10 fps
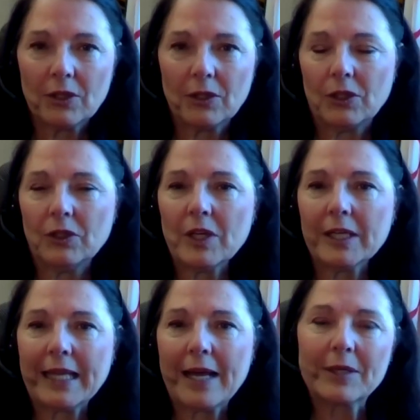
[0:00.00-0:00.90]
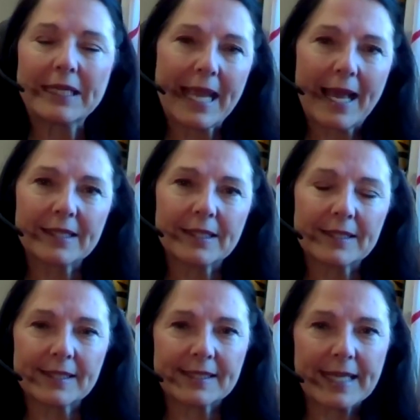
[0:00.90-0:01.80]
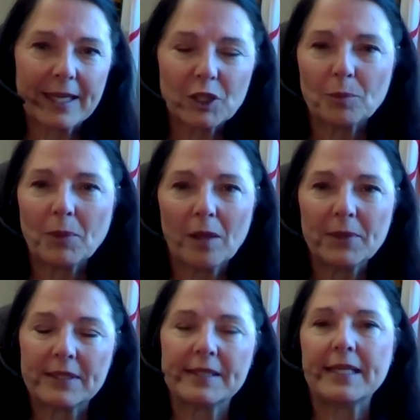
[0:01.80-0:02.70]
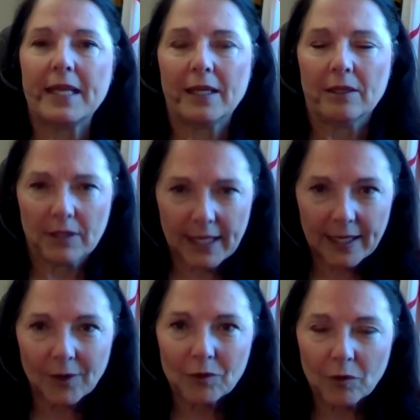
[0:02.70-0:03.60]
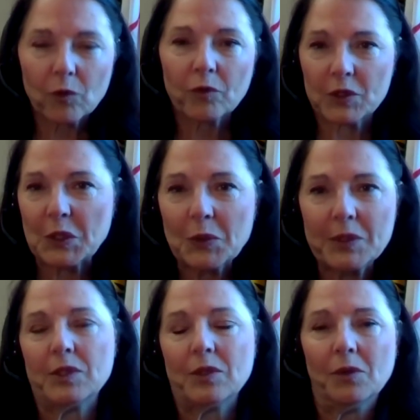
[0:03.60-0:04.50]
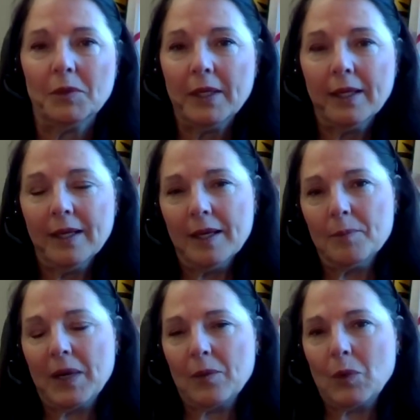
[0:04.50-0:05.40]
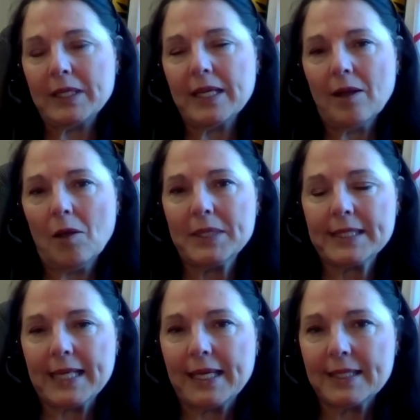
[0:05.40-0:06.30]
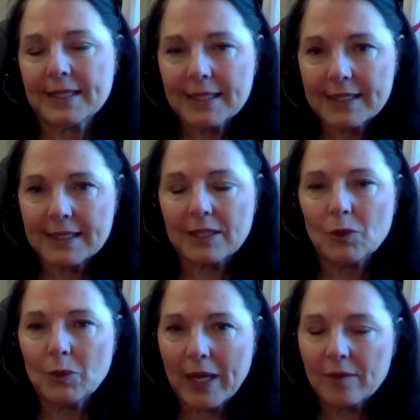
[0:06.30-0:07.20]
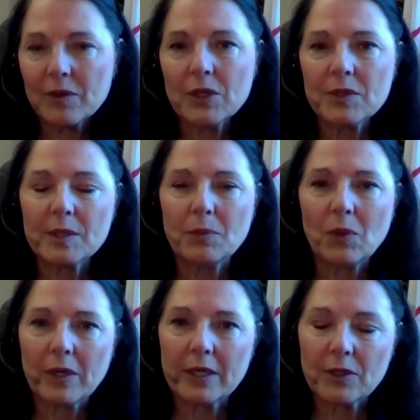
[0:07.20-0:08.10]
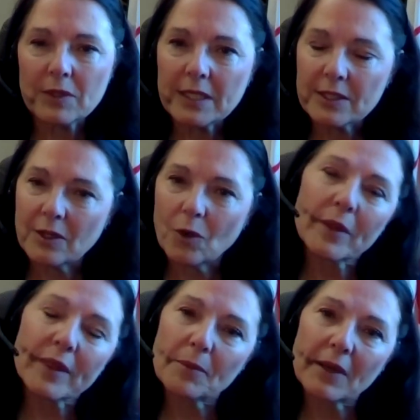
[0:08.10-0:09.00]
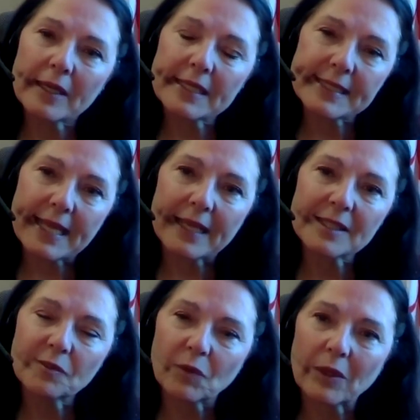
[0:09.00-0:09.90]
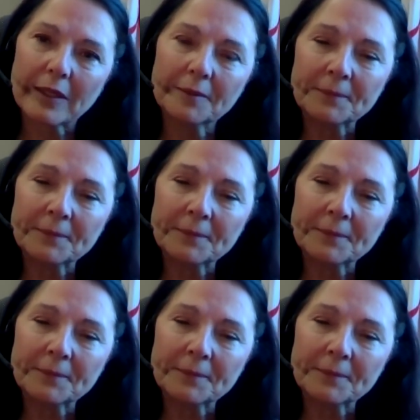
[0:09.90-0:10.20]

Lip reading: You're not allowed in Canada to stand at your pulpit and say, get out and vote for so-and-so. But what he always said is, listen, whoever you support, you need to know what that party stands for,